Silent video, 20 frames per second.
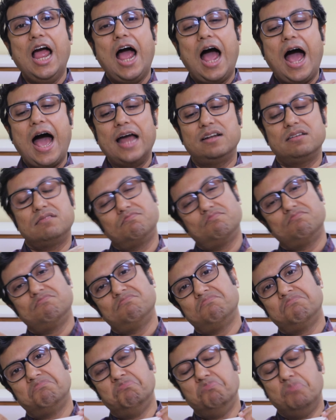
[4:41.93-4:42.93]
And
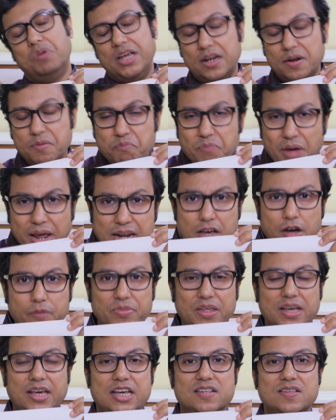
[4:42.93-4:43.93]
in many of
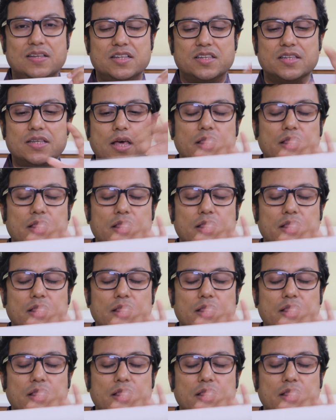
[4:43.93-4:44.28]
the cases,